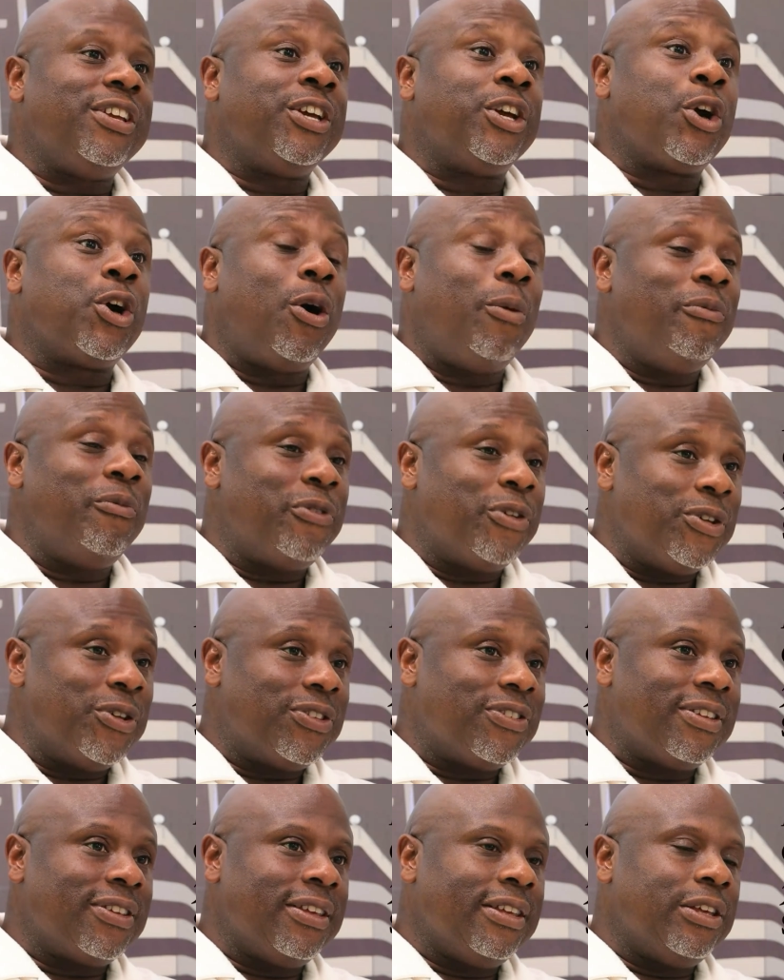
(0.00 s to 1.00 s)
in
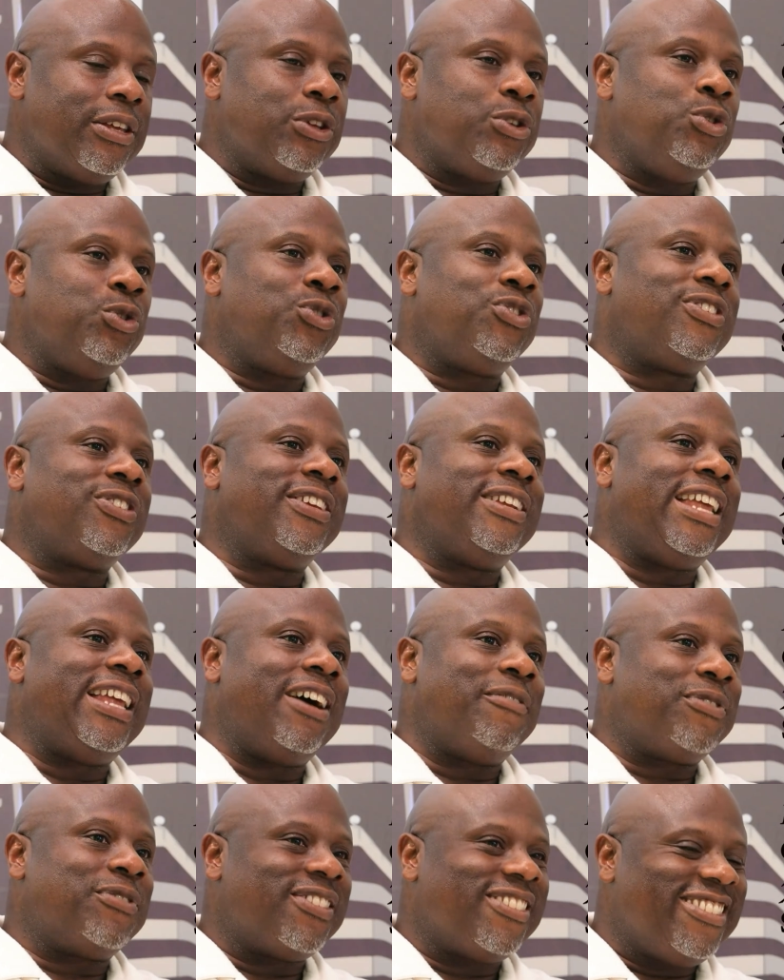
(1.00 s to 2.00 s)
comfort, you still
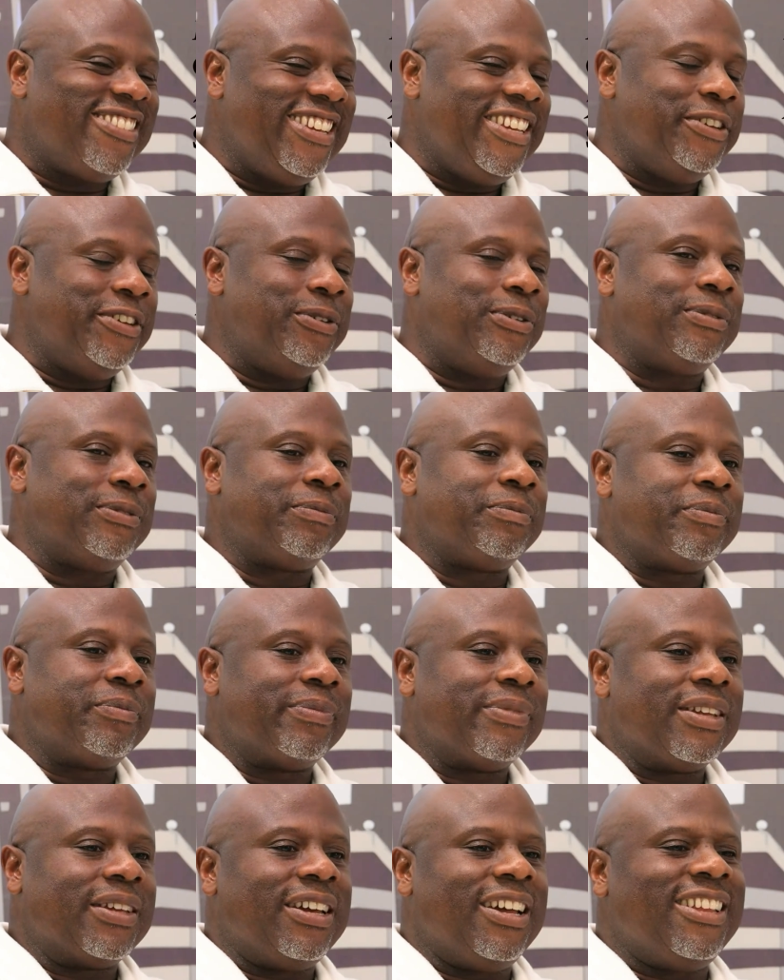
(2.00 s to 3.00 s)
have steel.
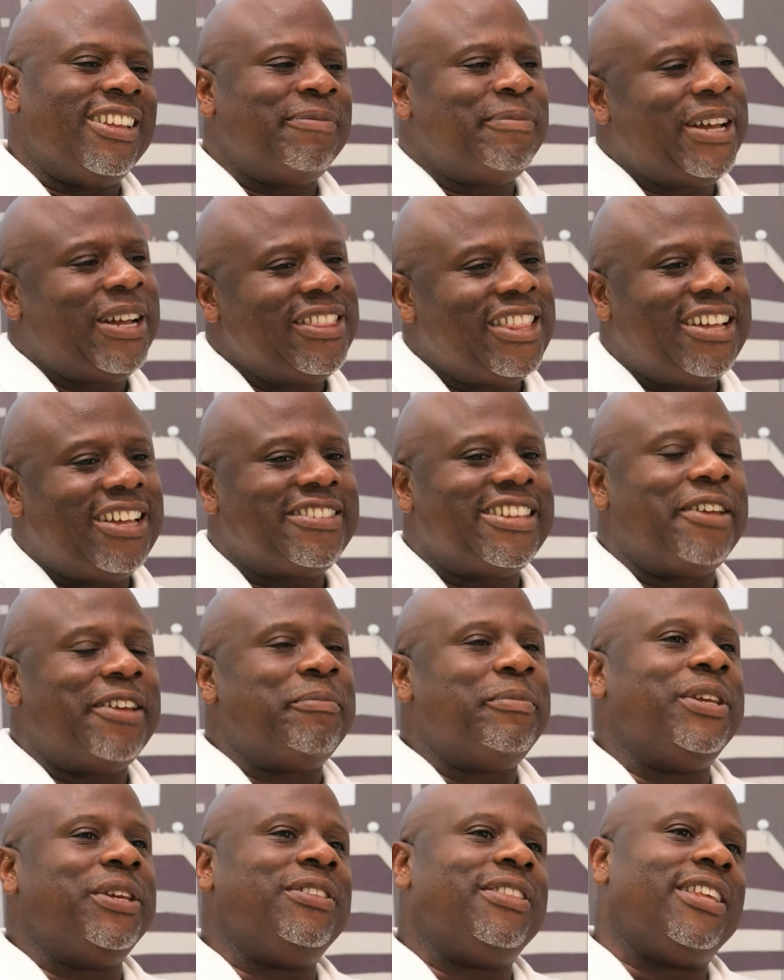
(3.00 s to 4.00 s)
And by that
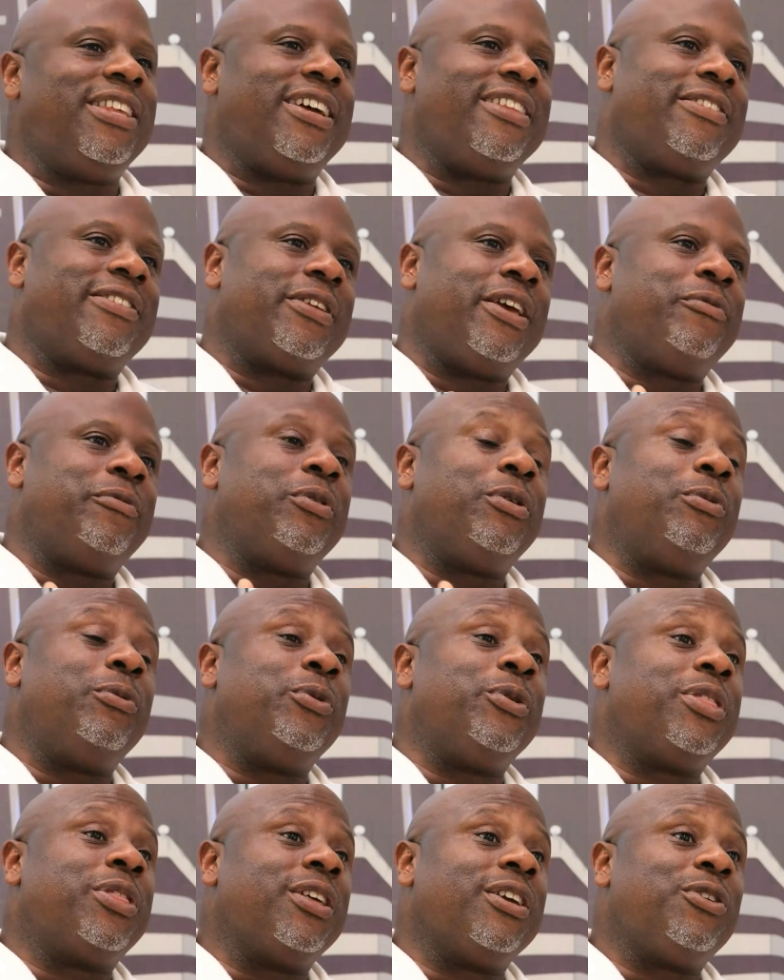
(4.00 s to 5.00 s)
I mean that
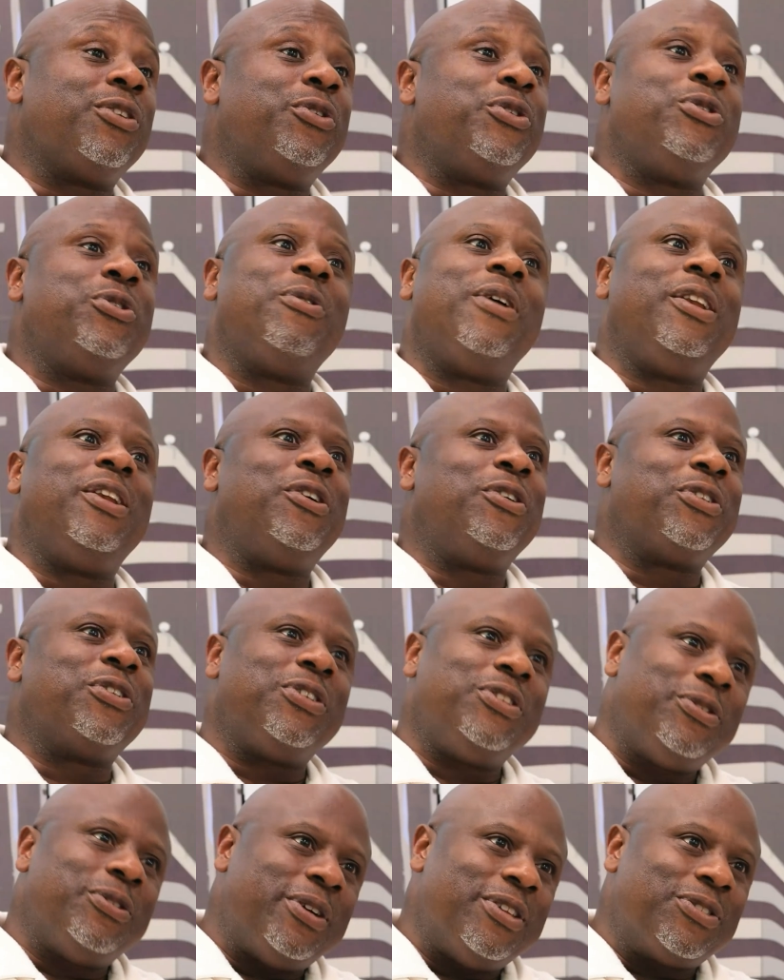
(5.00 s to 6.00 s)
everyone would think, oh, you are
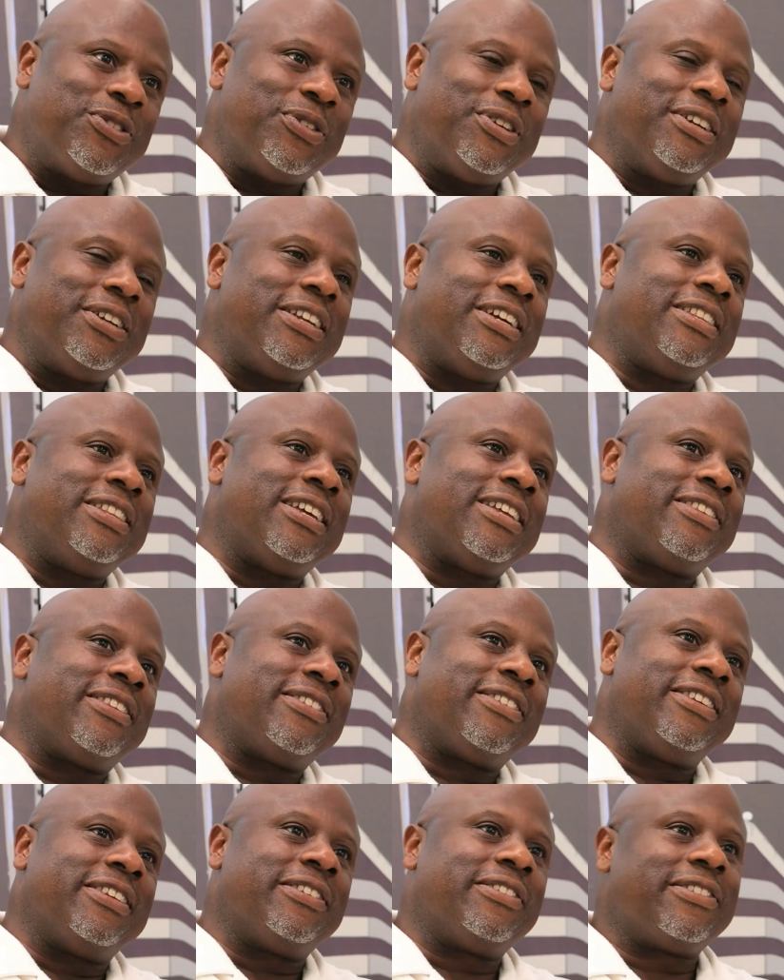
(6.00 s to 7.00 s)
lucky, you went to England
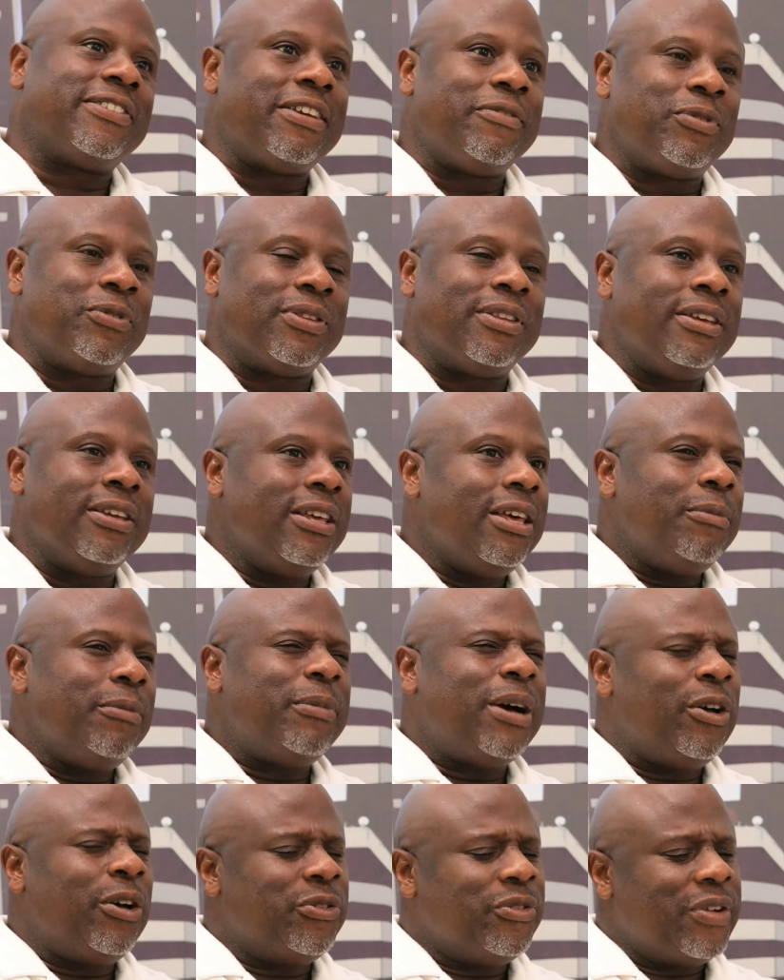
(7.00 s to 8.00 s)
at 6, 7.
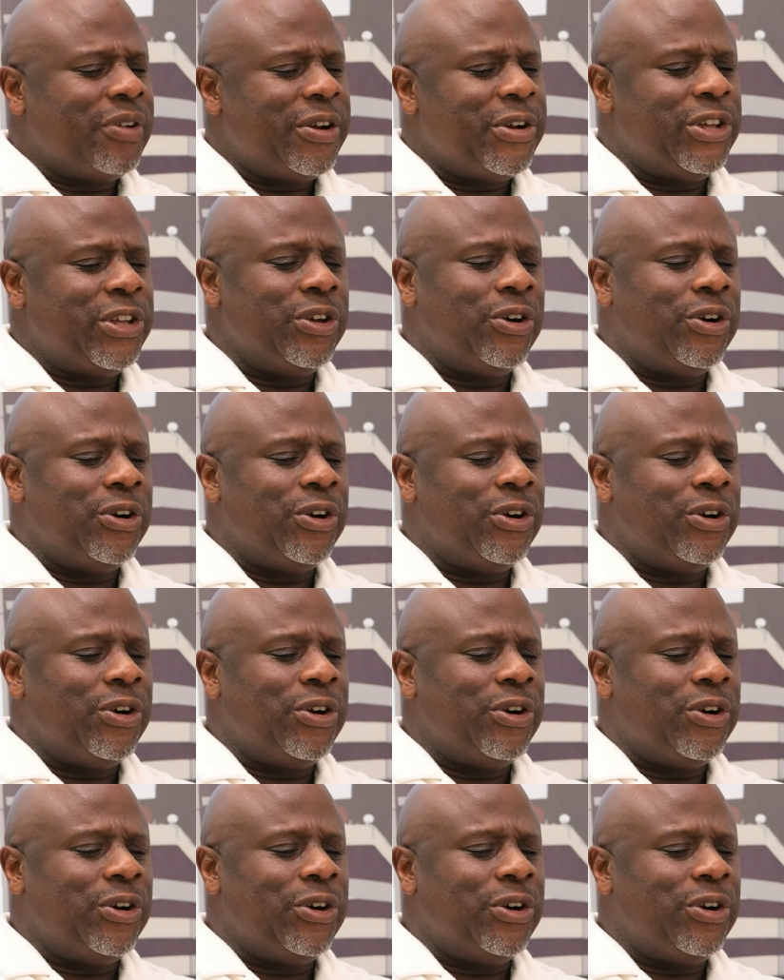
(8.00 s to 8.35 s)
But I was very